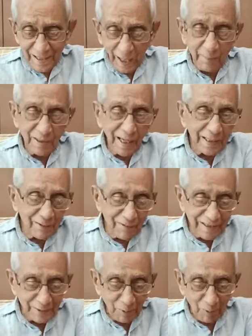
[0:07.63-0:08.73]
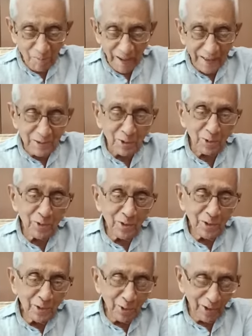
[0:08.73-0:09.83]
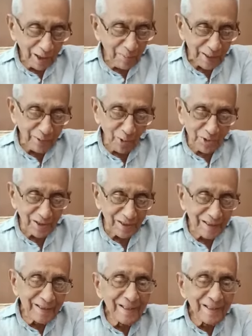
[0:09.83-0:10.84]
I'm a 91-year-old man, so you're like my daughter.